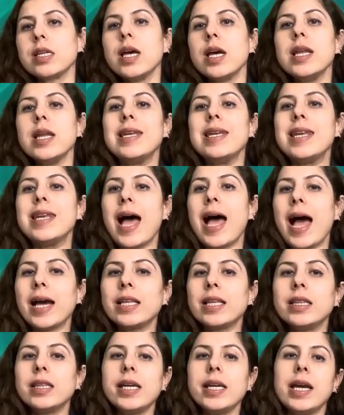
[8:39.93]
lack
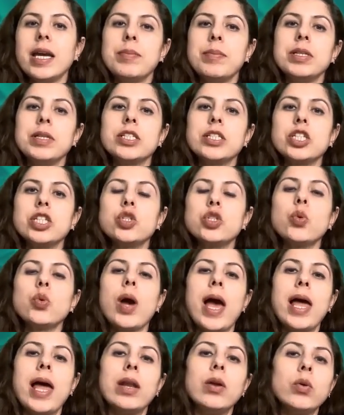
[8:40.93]
the ability to
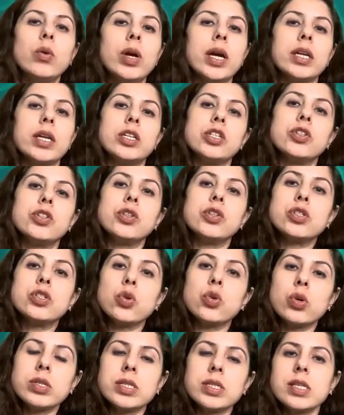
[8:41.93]
allocate
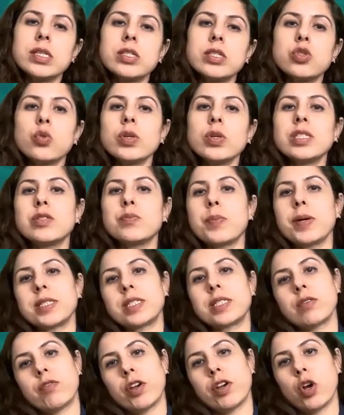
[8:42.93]
resources to a
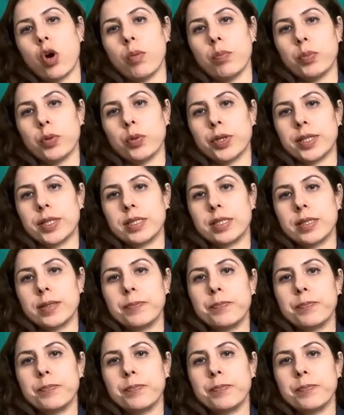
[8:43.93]
specific component,